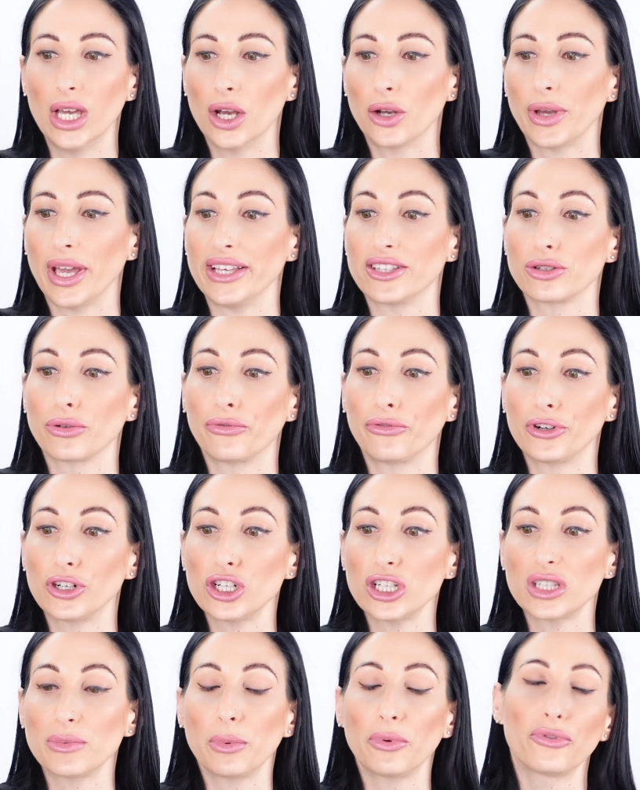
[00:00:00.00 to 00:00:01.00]
Okay, so
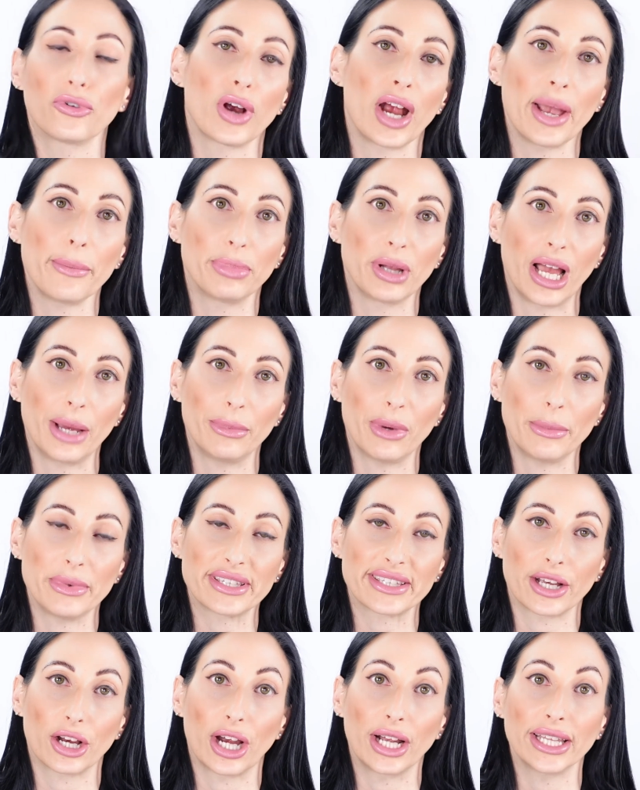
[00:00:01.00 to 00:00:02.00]
first, before I apply my
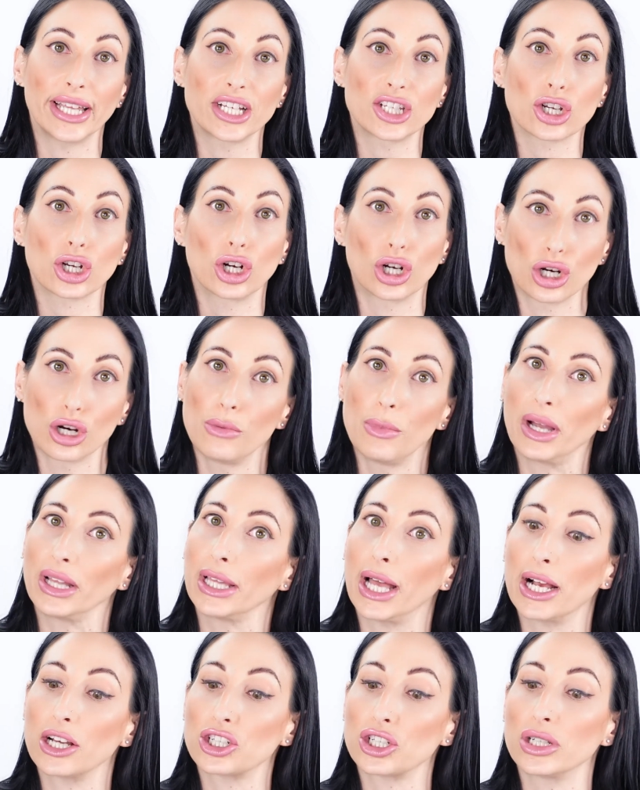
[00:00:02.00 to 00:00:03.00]
mascara, I like to curl my
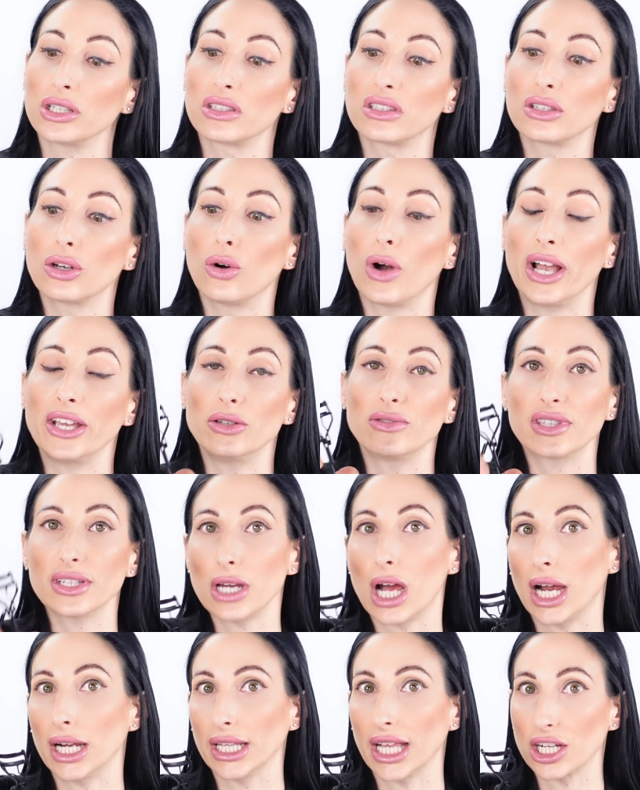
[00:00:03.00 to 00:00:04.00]
lashes. So I use an
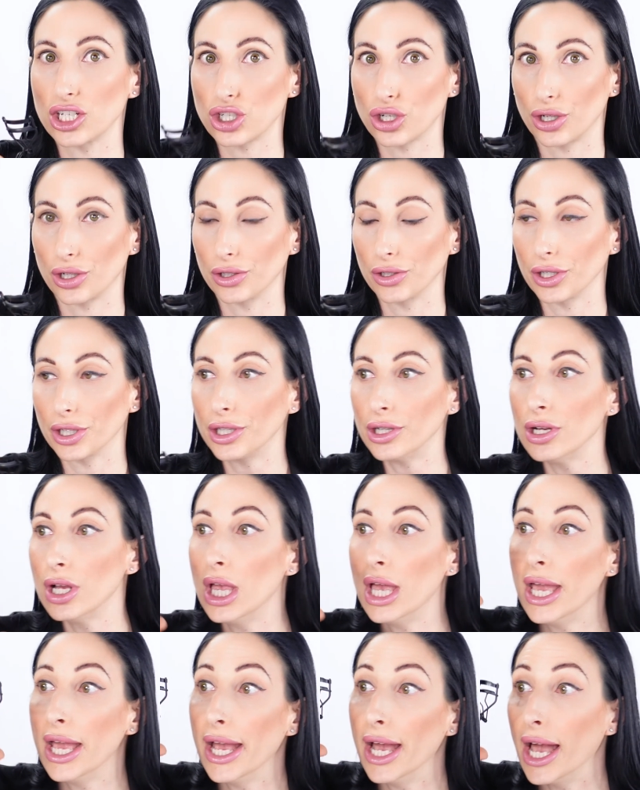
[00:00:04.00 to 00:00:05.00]
eyelash curler
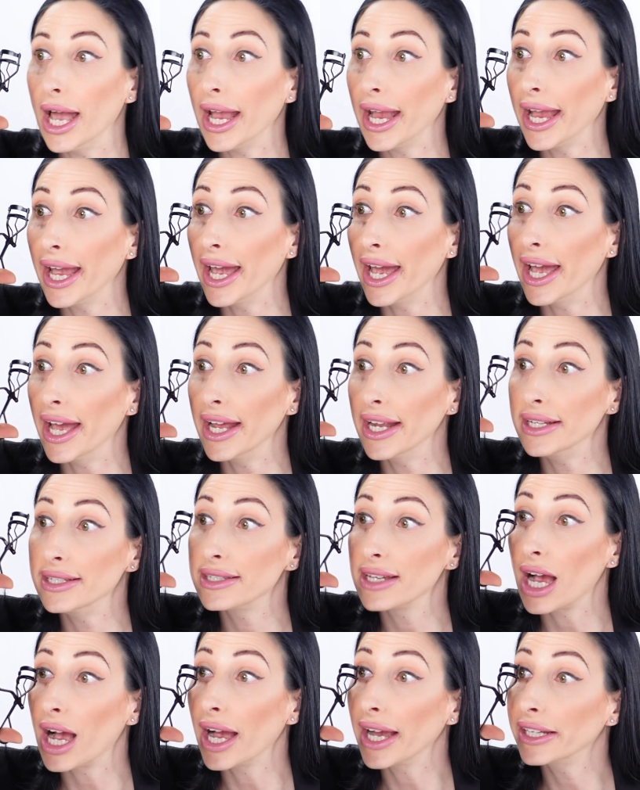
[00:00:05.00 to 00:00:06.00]

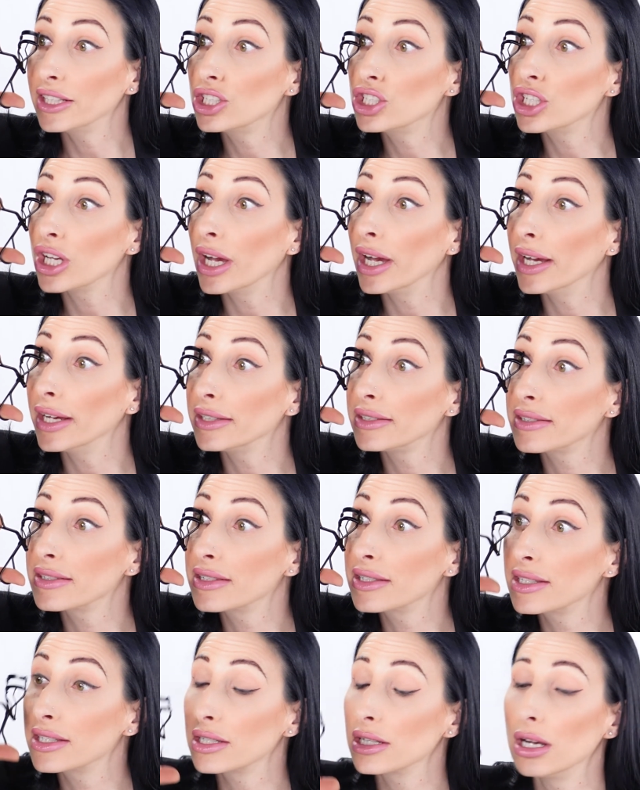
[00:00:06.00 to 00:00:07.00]
and I
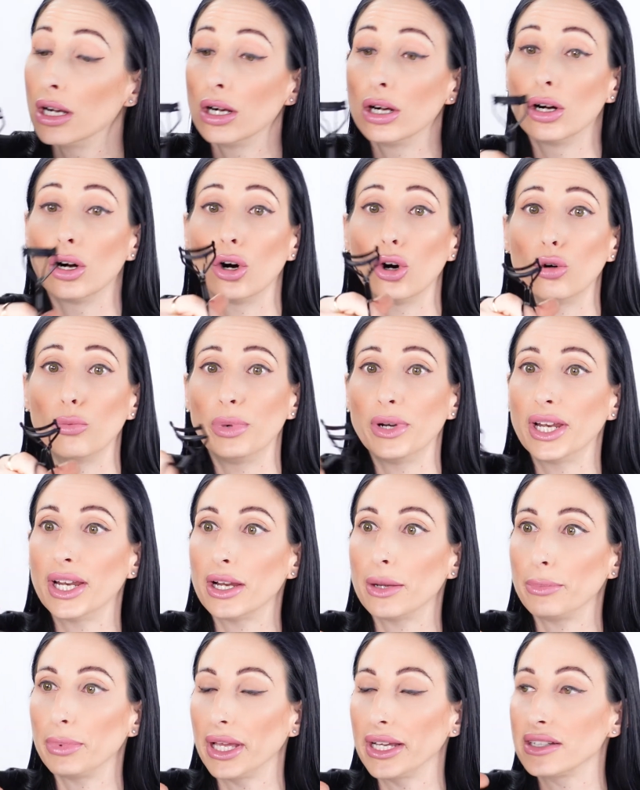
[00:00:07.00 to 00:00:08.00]
just open it
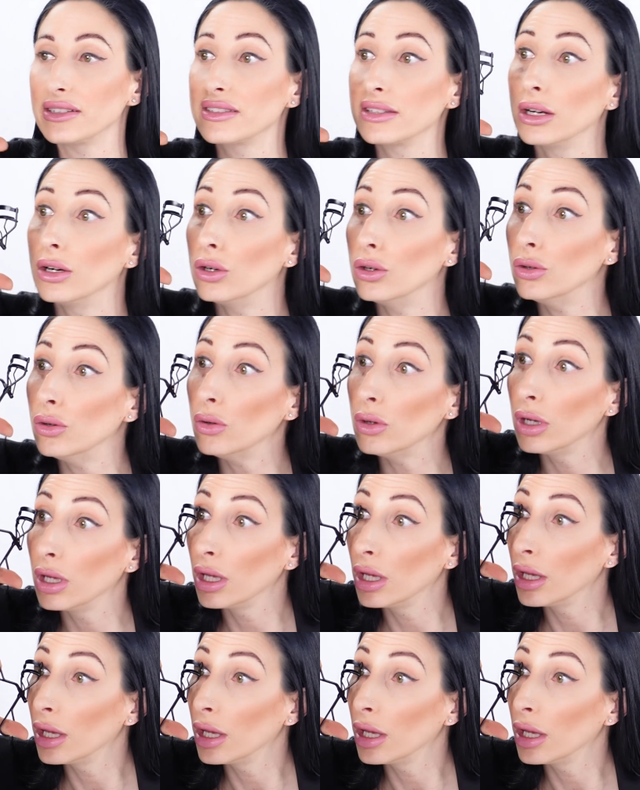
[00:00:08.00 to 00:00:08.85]
up like so,